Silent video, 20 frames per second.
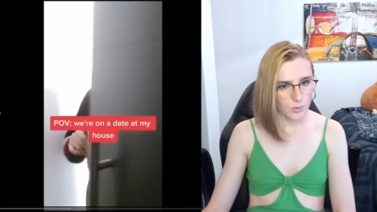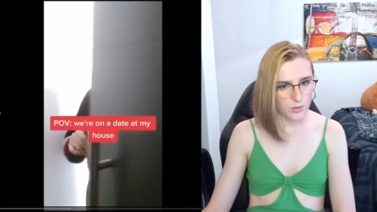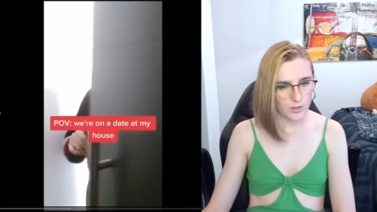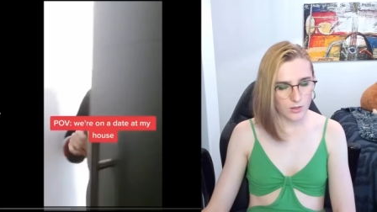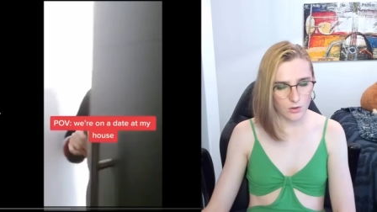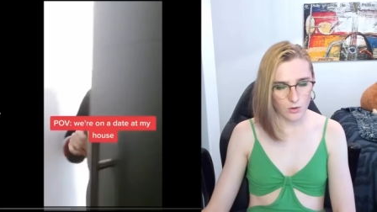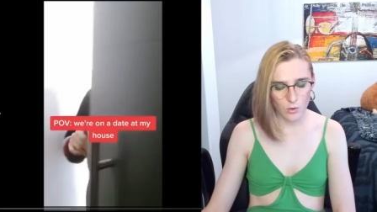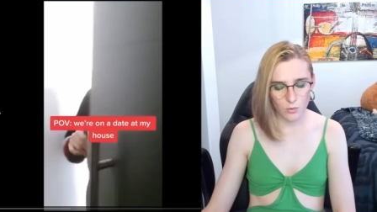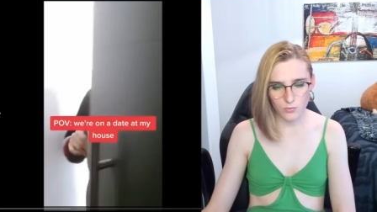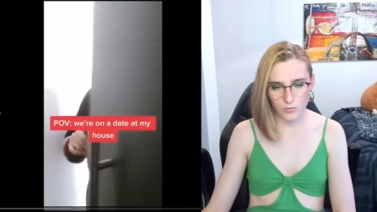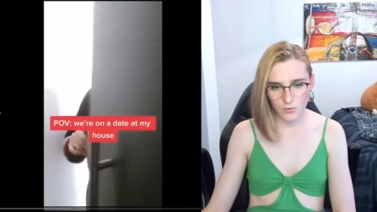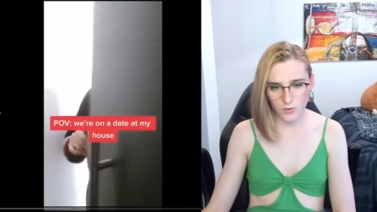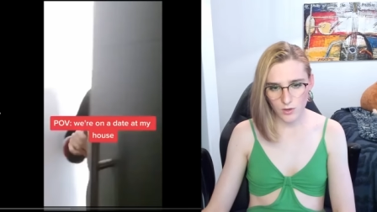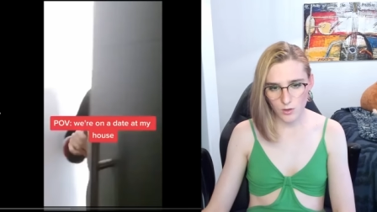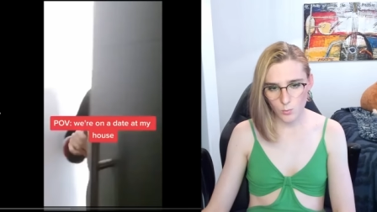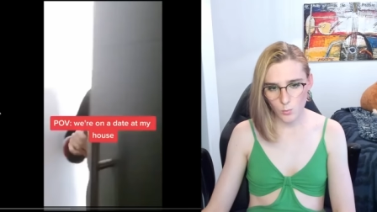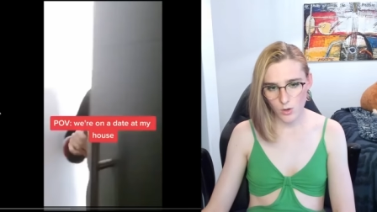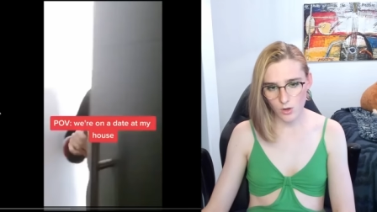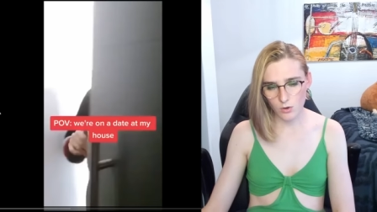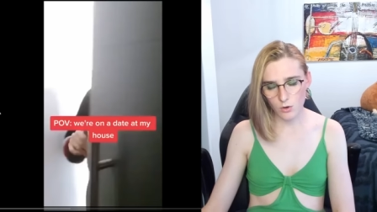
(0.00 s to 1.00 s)
P O V,
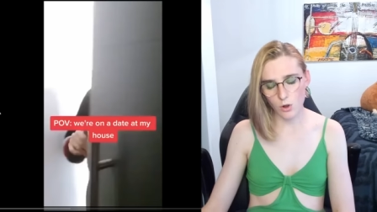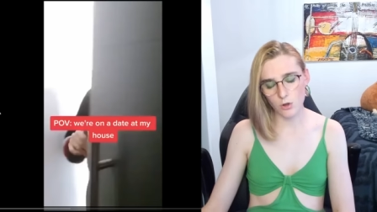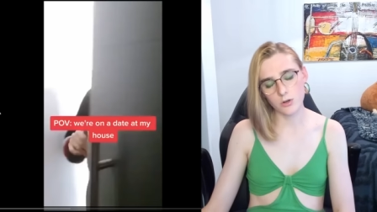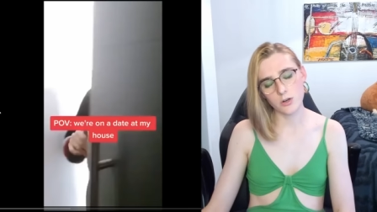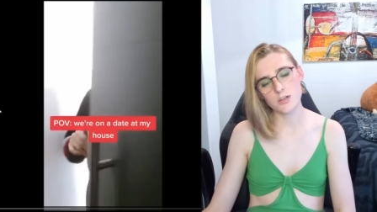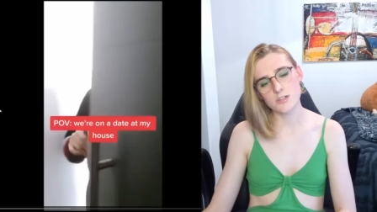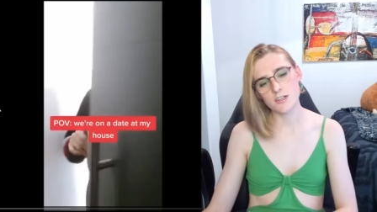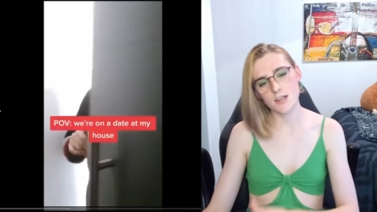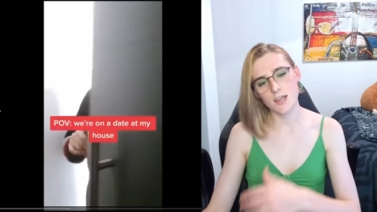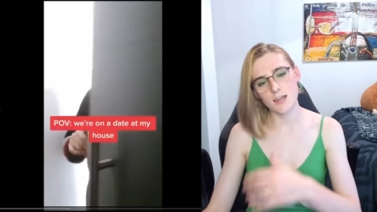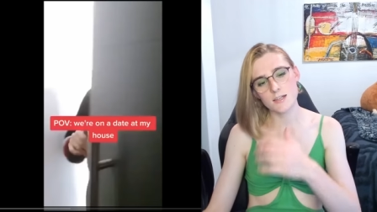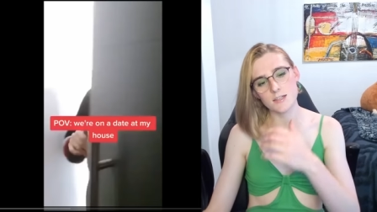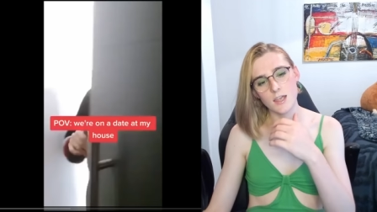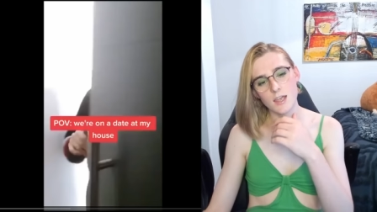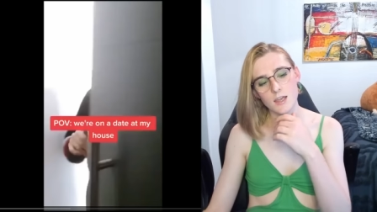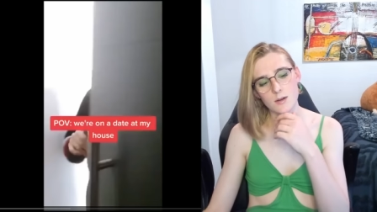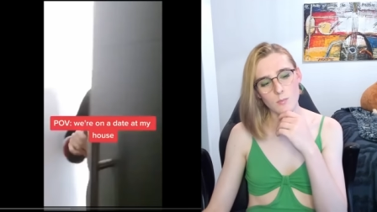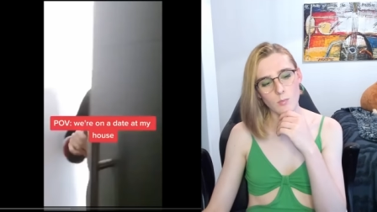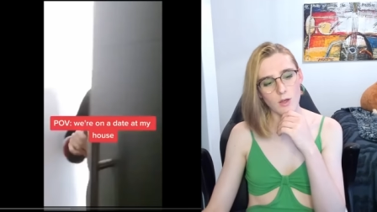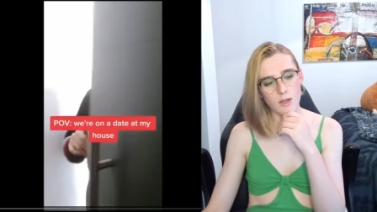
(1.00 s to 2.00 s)
we're on a date
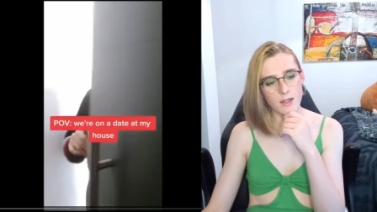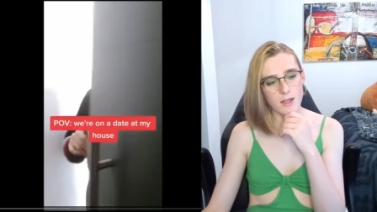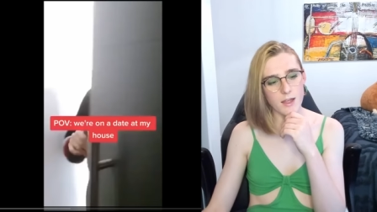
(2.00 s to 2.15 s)
at my